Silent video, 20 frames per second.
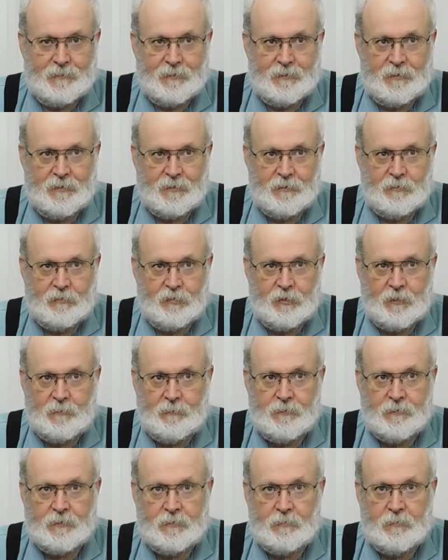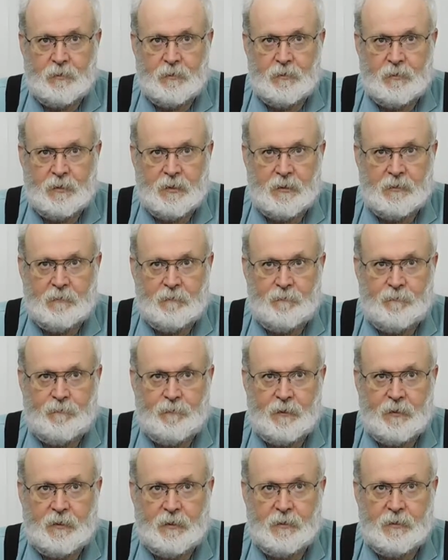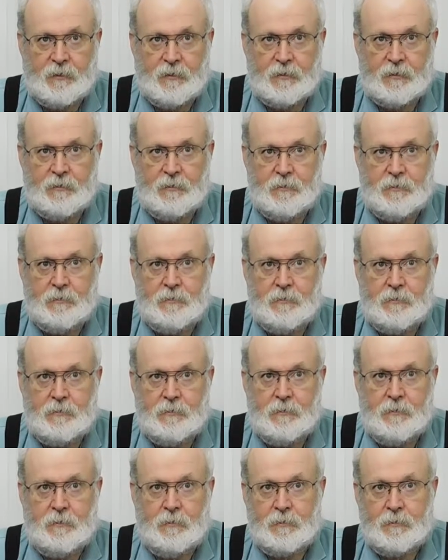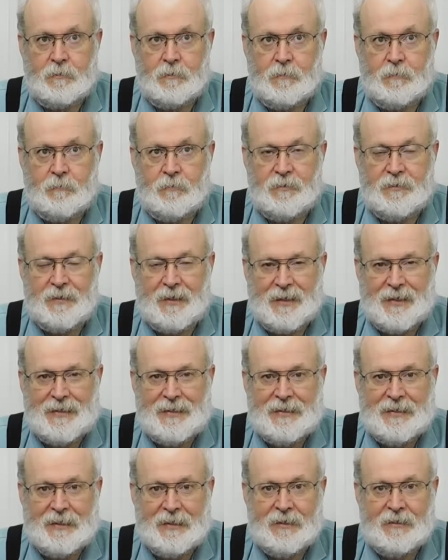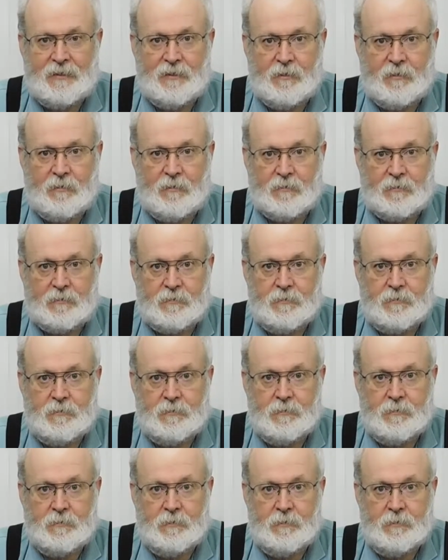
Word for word: the cheapest one that I could find like this was eighty-eight dollars,